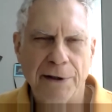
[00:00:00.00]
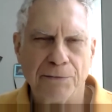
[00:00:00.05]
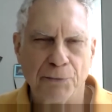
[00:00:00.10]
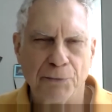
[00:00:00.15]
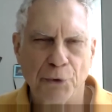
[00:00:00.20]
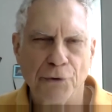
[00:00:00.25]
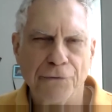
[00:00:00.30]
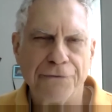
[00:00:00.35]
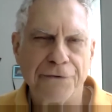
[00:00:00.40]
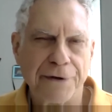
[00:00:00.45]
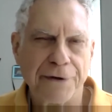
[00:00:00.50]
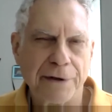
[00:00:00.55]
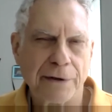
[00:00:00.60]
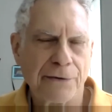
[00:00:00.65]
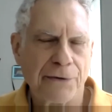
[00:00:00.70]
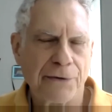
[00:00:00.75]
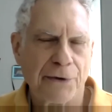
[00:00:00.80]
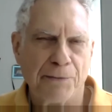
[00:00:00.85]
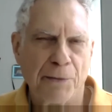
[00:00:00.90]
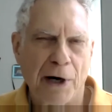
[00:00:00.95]
moving
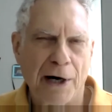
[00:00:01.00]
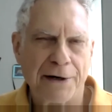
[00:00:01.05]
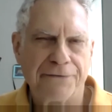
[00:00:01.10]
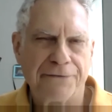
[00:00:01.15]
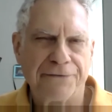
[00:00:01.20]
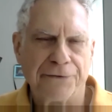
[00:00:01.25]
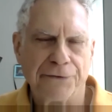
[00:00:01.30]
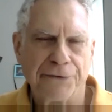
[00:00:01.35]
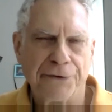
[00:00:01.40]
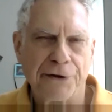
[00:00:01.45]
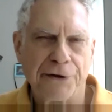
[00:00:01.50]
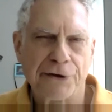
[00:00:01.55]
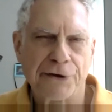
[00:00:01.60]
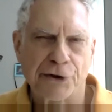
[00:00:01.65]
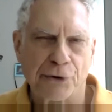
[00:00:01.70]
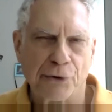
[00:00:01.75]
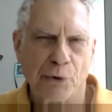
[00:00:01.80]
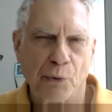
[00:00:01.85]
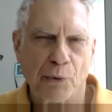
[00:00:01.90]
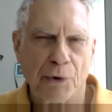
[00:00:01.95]
the mindfulness
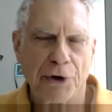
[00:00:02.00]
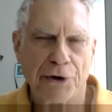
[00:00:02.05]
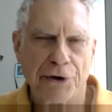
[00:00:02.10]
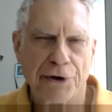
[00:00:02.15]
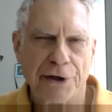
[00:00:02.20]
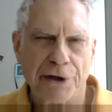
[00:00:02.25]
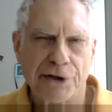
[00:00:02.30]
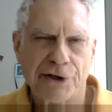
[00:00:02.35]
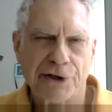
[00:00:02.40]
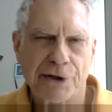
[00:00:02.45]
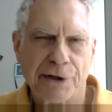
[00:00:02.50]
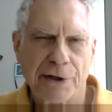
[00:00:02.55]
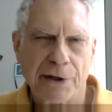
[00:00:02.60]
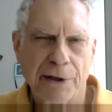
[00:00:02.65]
or awareness